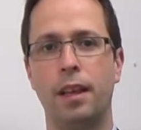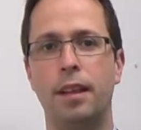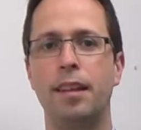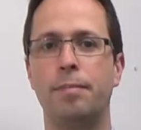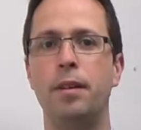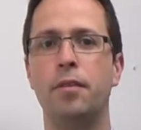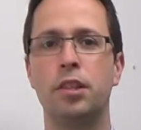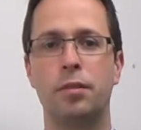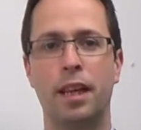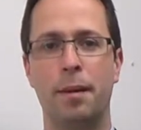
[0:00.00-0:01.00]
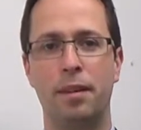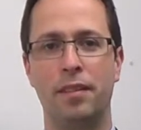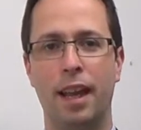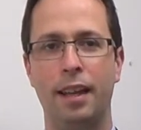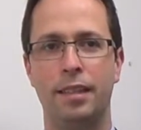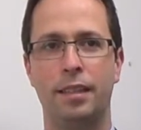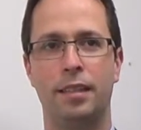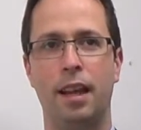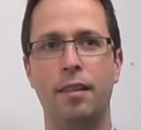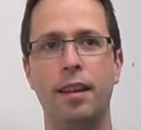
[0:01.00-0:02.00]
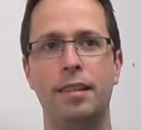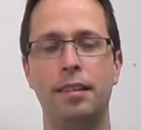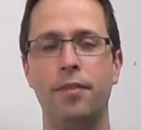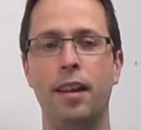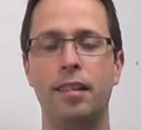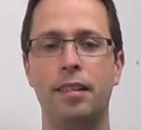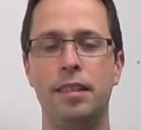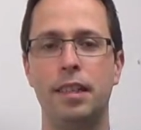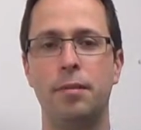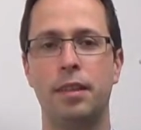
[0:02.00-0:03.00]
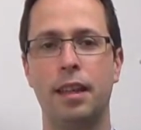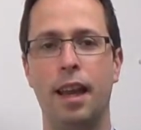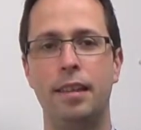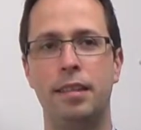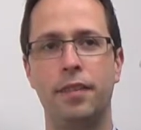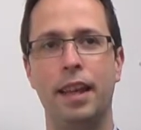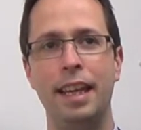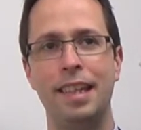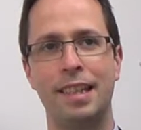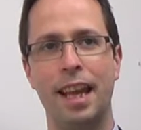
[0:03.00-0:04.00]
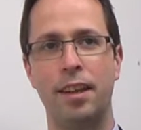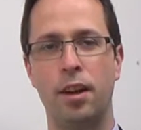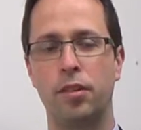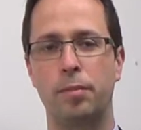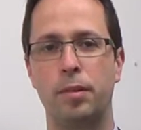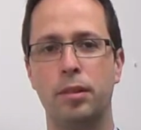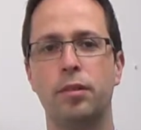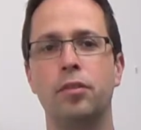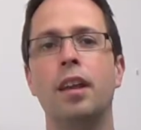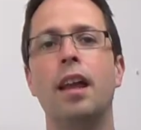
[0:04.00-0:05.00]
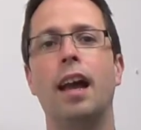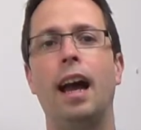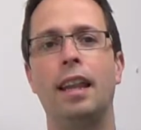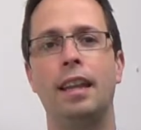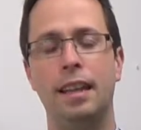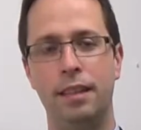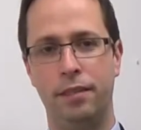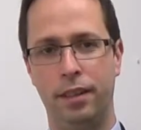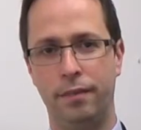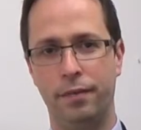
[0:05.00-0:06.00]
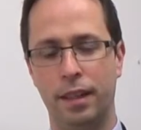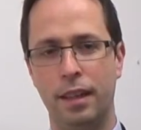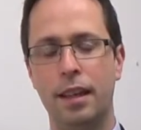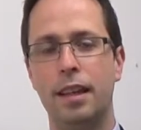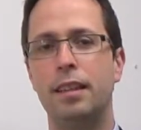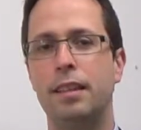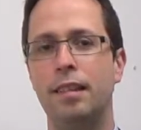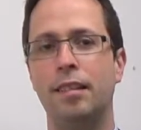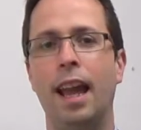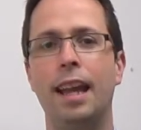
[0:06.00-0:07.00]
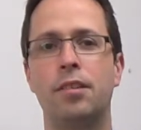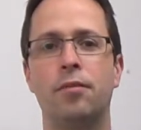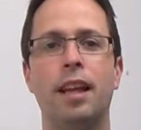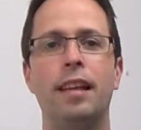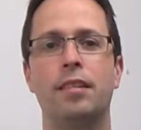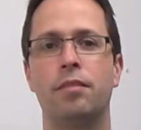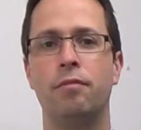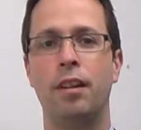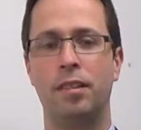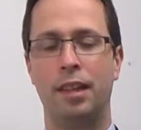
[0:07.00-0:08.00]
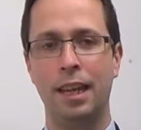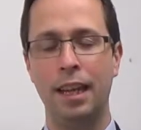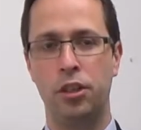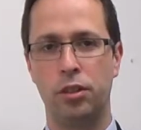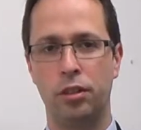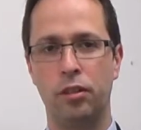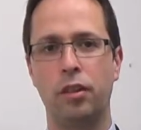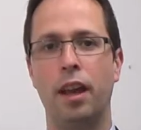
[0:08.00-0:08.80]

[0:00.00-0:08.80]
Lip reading: Let's move on to a couple of cases now. Let's firstly deal with the case of East Kent Hospitals and Levy. This case relates to resignations